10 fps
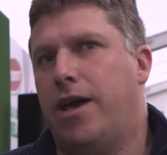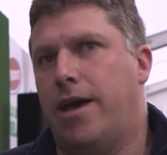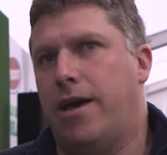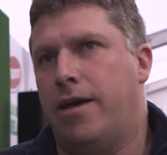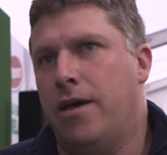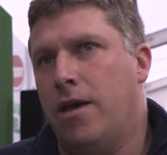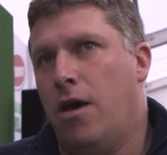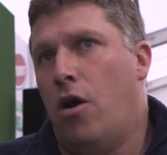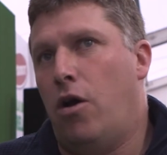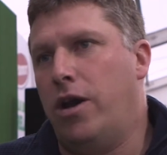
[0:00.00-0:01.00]
uh,
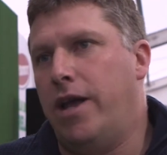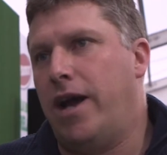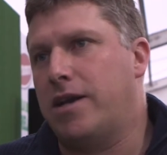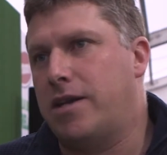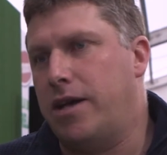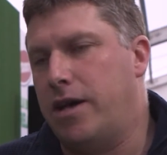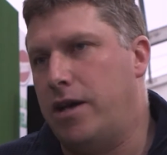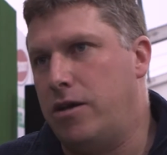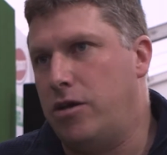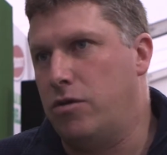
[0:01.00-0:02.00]
only had
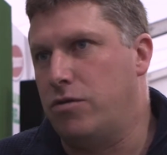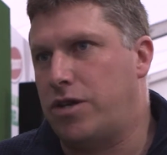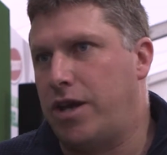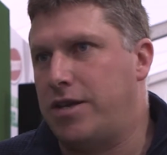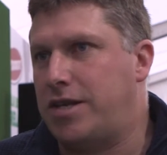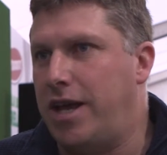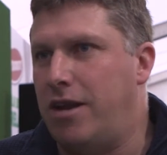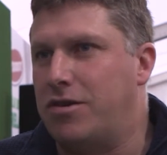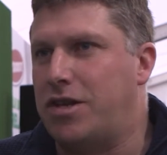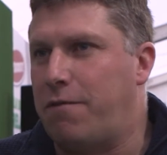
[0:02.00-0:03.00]
to use uh,
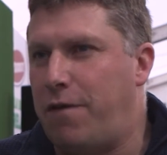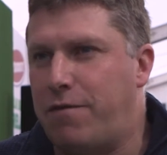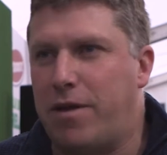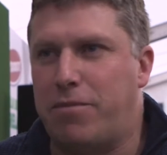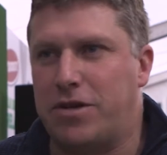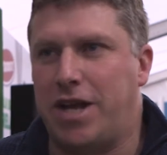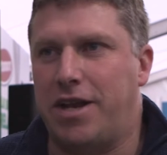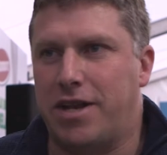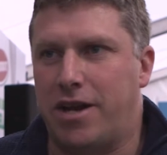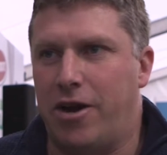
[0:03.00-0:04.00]
sealers in
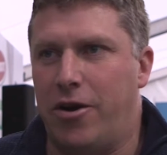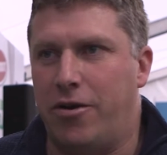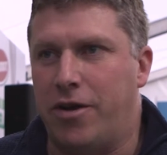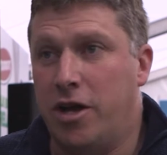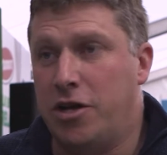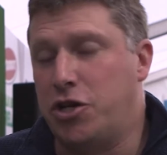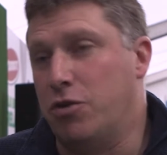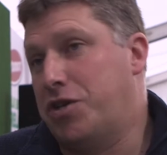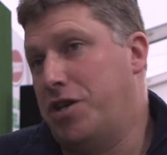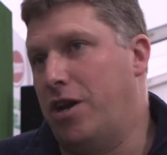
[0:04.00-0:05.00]
50% of the herd
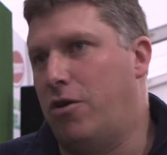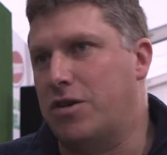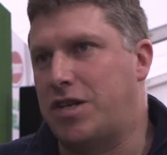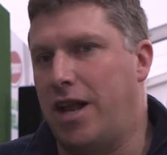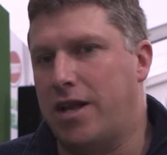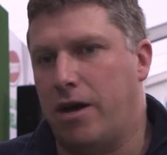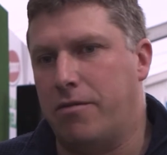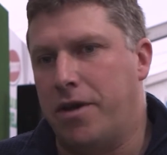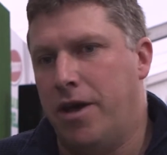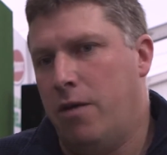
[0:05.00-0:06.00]
due to the low cell
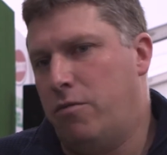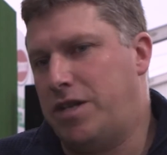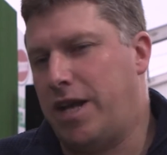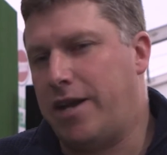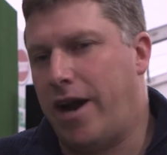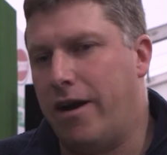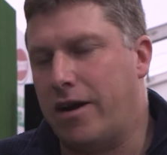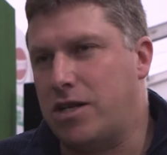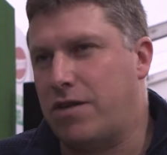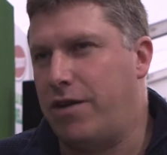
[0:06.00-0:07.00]
count. We set
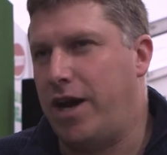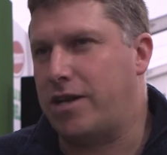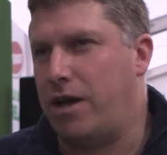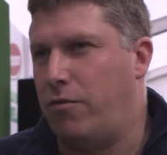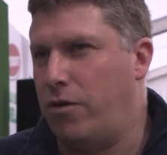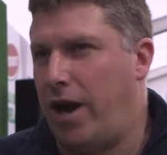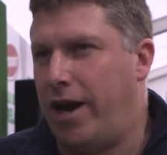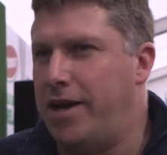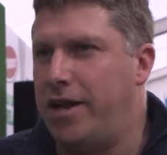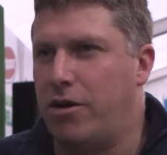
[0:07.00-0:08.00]
targets for that, that we,
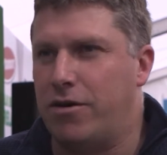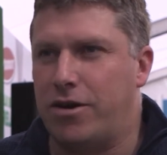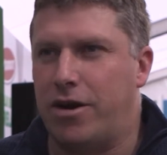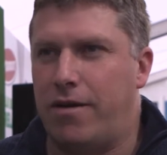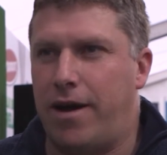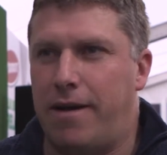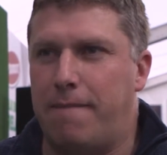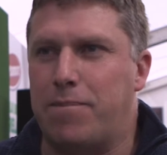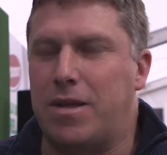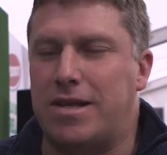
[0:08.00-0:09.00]
anything under
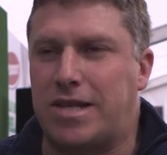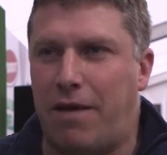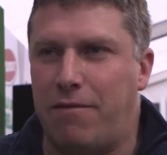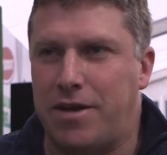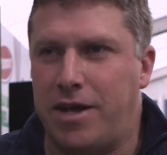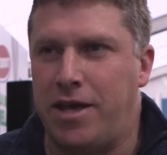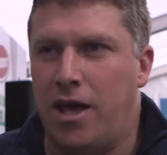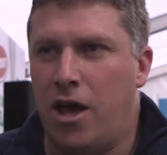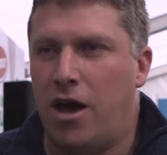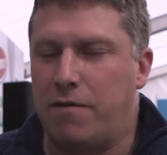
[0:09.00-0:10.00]
um, 70
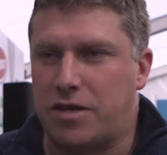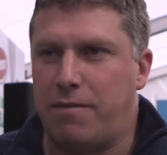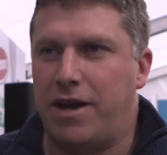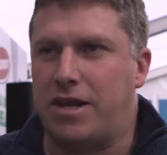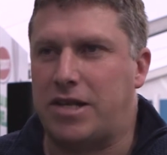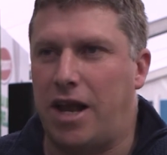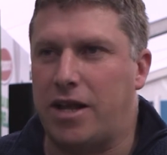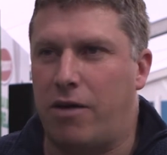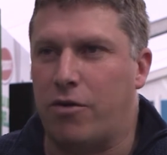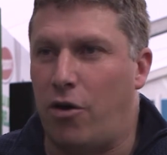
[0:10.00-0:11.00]
of a somatic cell
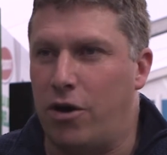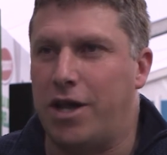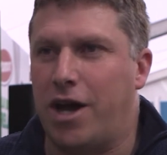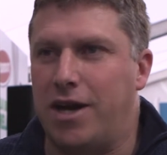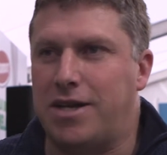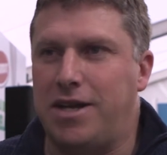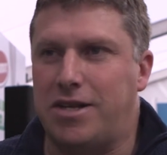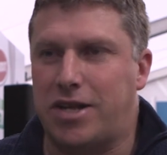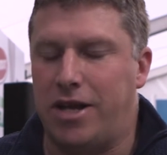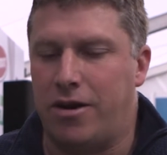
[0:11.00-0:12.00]
count only got a teat
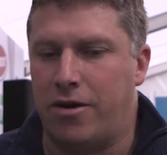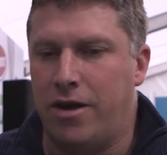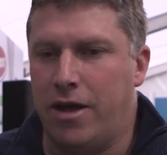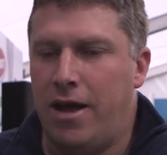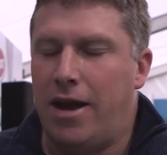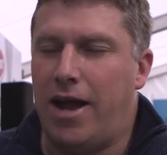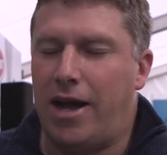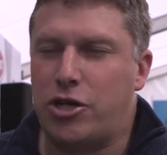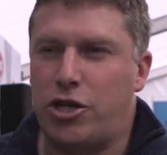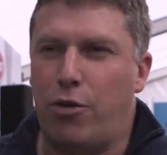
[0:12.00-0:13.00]
sealer.
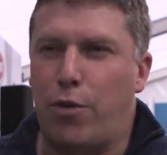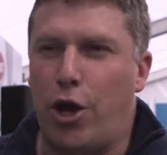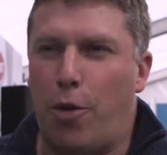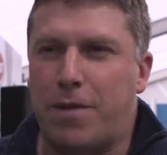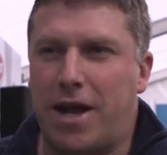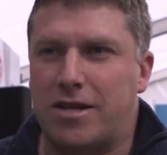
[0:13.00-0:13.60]
Last year we upped that